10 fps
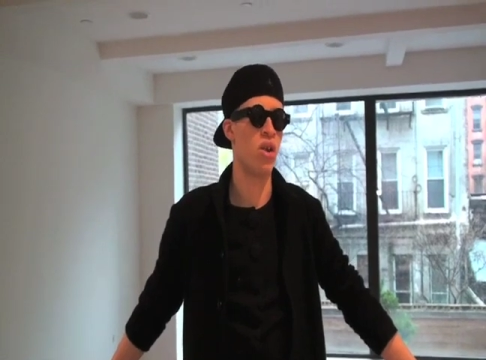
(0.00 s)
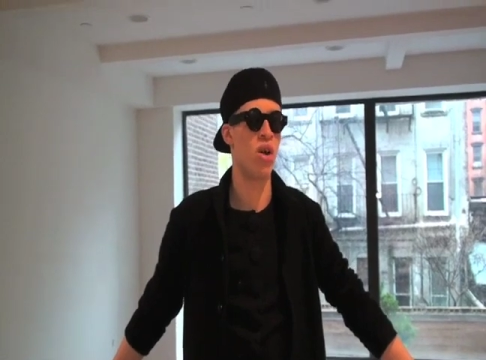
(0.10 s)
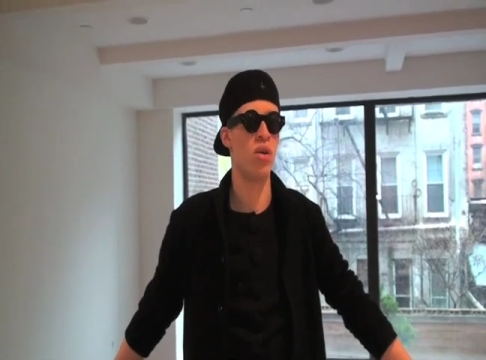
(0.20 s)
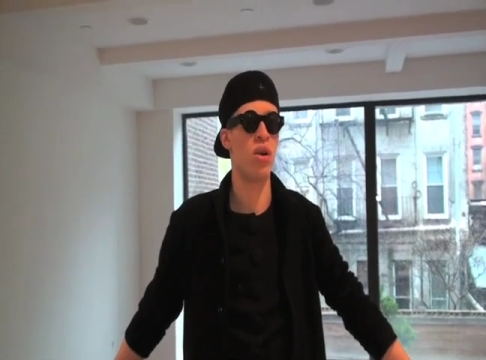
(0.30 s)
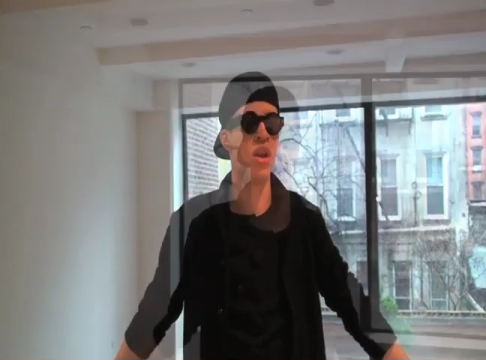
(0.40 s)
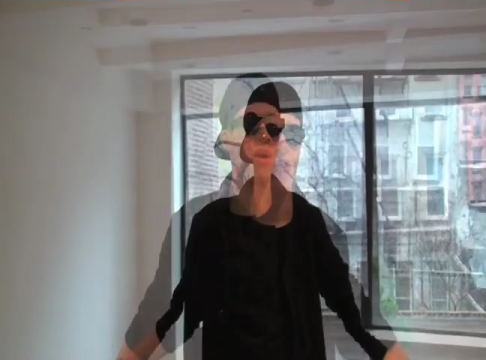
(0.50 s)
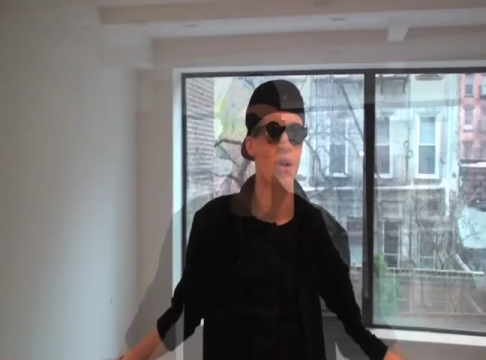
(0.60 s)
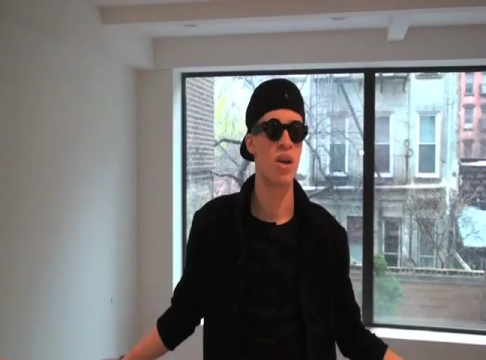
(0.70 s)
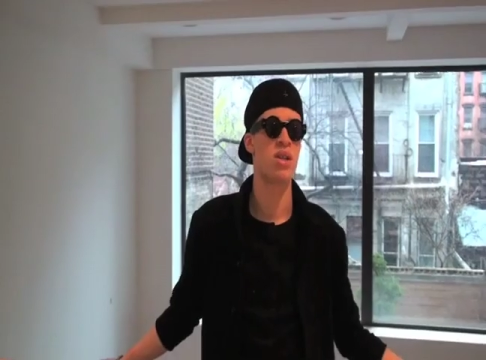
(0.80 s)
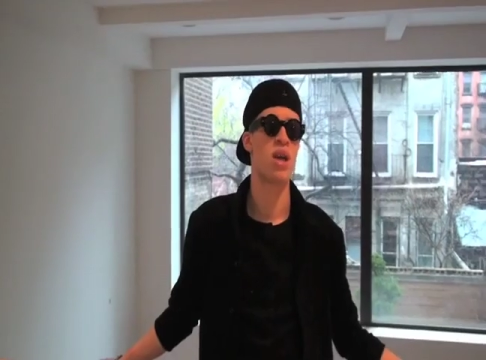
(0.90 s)
you know.
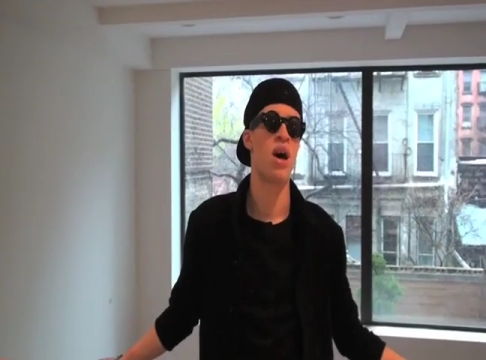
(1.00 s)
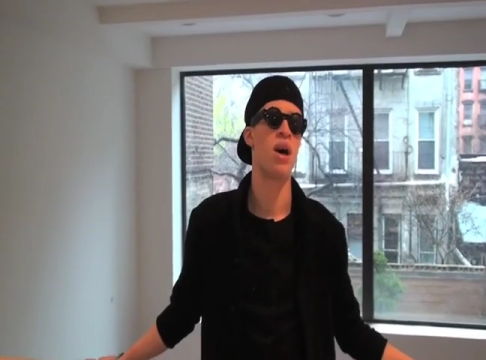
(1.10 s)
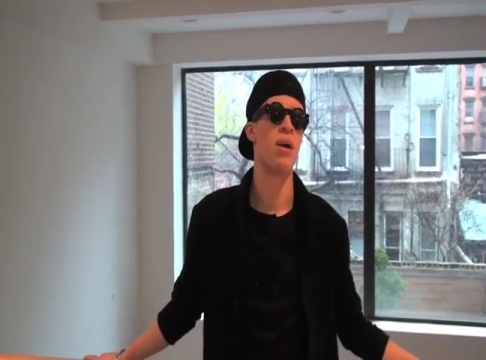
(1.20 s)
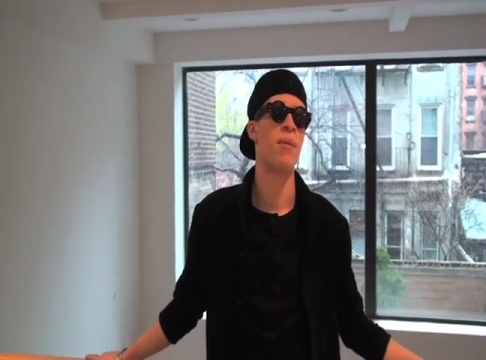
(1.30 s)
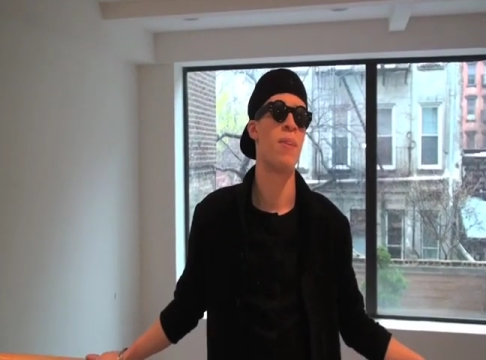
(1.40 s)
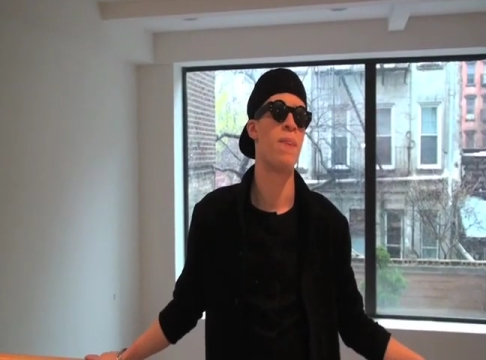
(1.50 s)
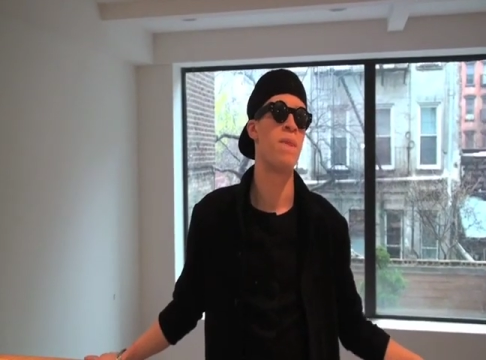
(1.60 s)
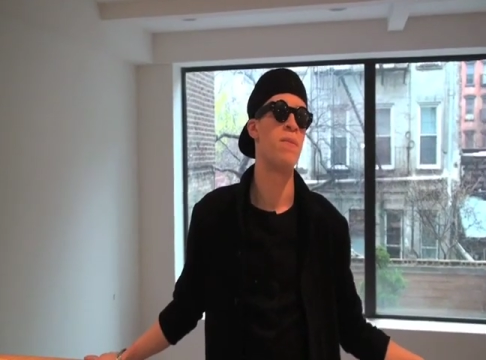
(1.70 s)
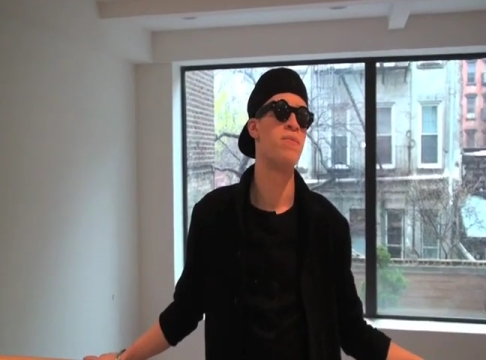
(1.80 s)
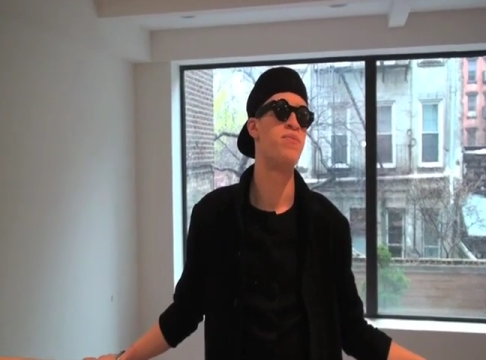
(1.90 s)
Another good time
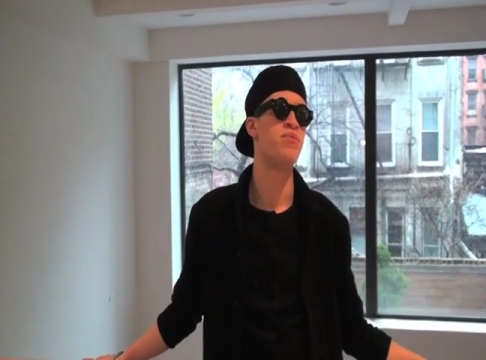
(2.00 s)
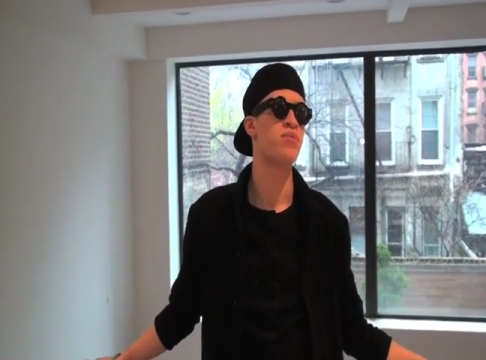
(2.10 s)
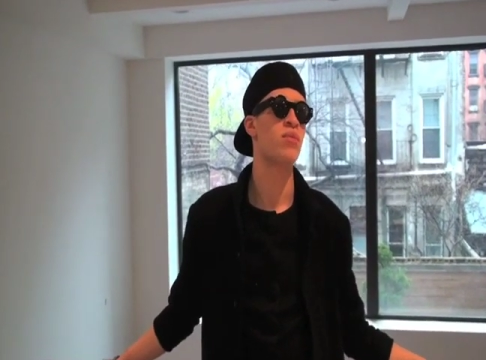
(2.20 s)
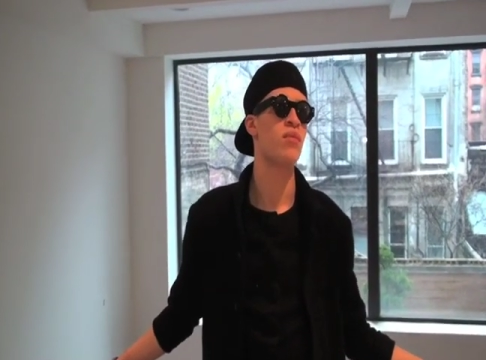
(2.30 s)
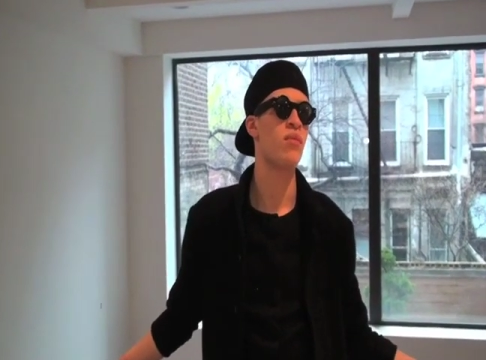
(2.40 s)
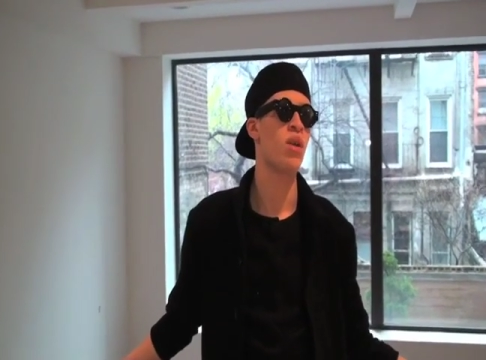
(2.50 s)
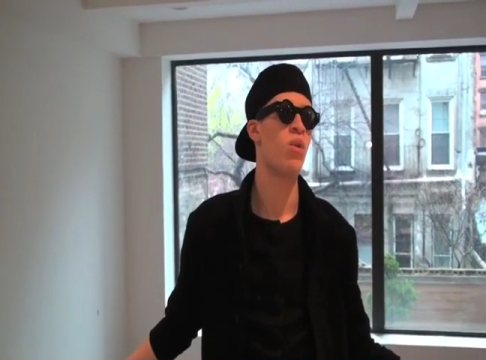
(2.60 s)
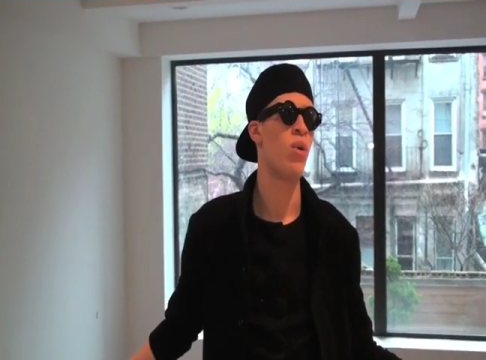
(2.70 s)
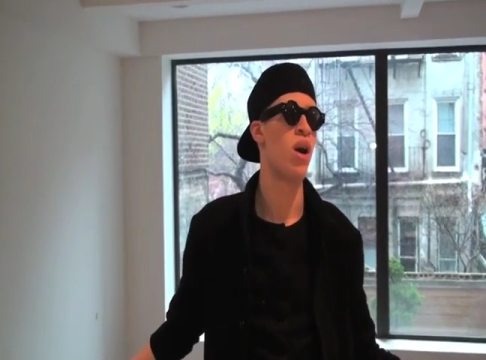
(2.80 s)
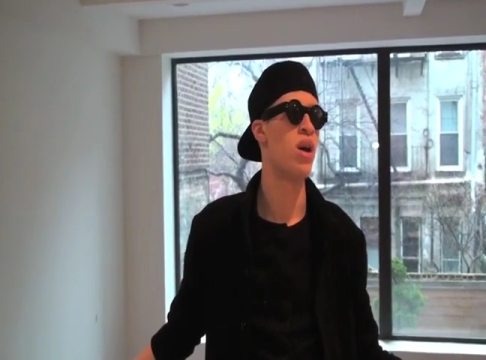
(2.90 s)

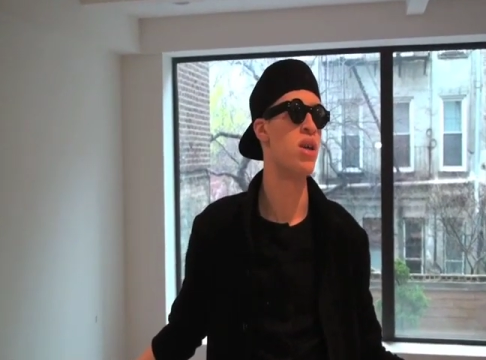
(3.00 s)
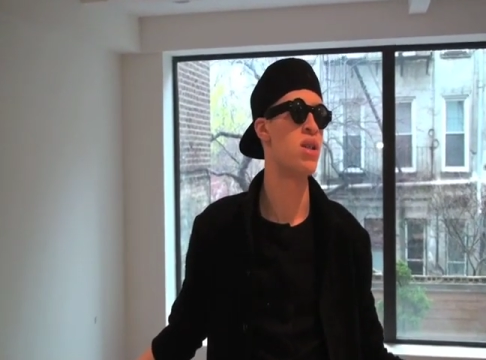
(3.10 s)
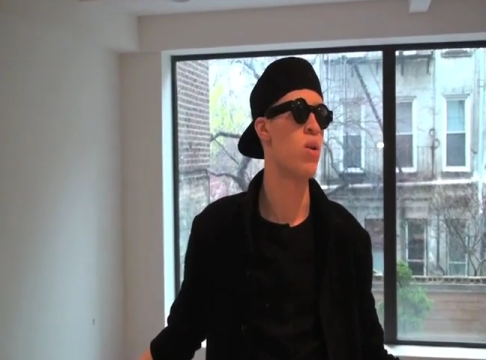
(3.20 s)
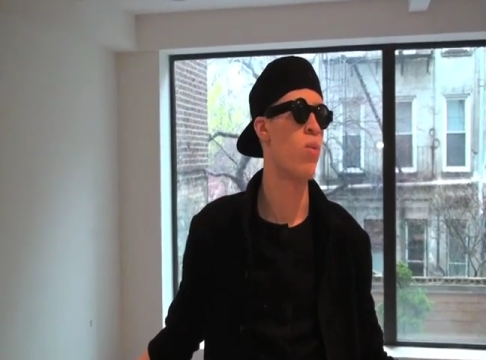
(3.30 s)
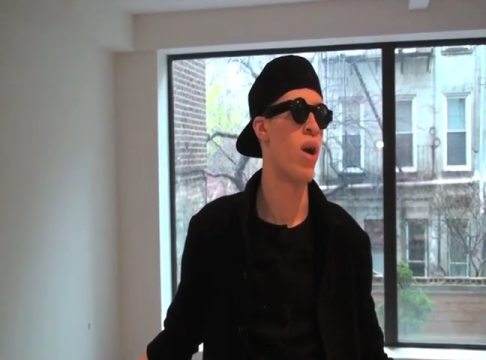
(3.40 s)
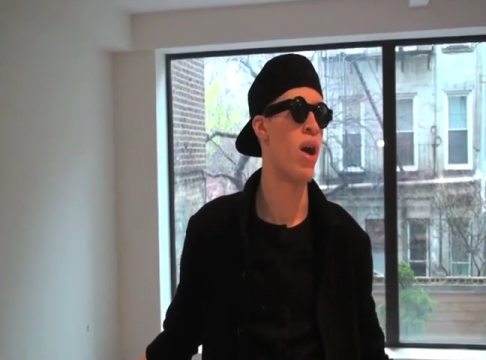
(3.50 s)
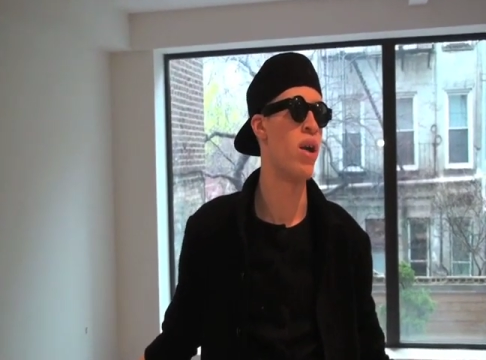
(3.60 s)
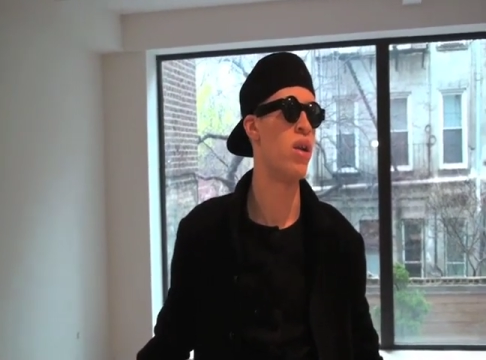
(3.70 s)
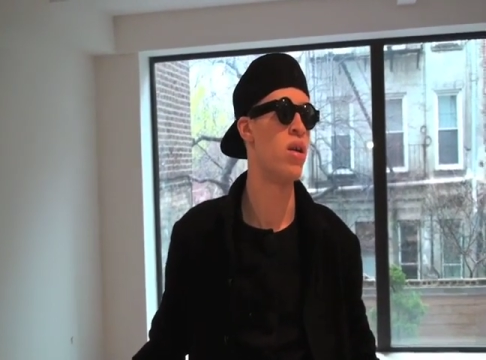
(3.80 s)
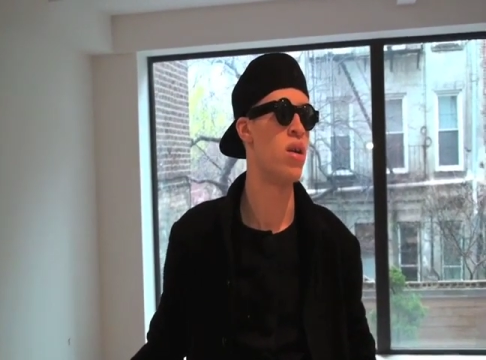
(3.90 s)
was when